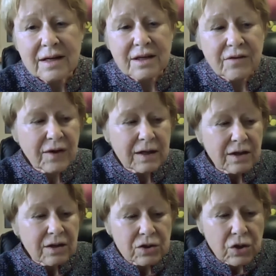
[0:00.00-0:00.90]

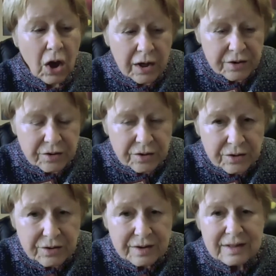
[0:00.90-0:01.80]
giving
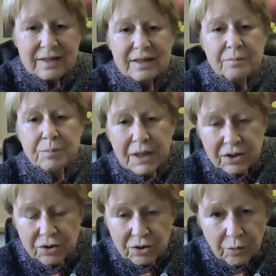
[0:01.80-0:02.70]
longer,
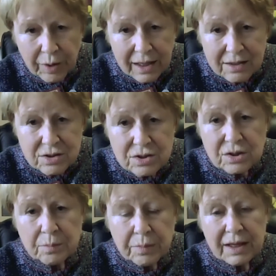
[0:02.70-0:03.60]
bigger grants
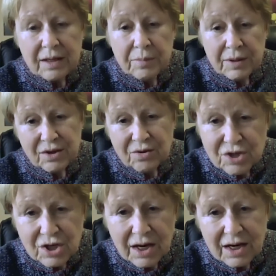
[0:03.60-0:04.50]
to buy a bigger
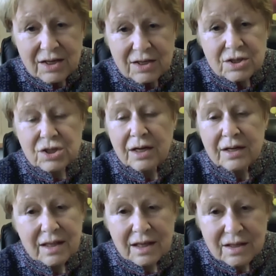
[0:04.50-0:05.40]
change,
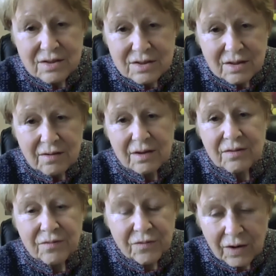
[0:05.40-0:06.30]
I think is
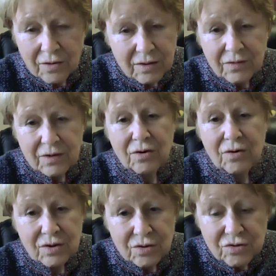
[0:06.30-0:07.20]
very,
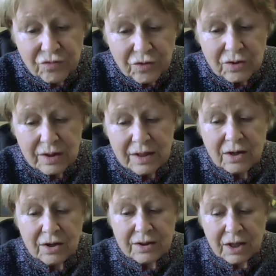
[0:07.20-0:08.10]
very useful. And
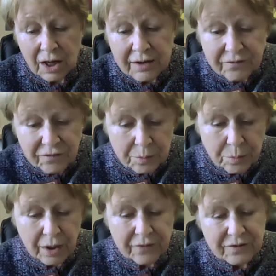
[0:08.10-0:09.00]
on the
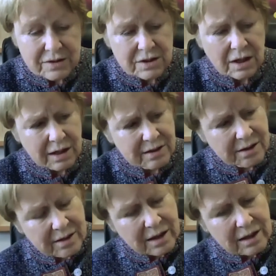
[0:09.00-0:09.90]
not-for-profit side,
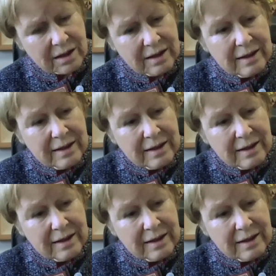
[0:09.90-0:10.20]
to think,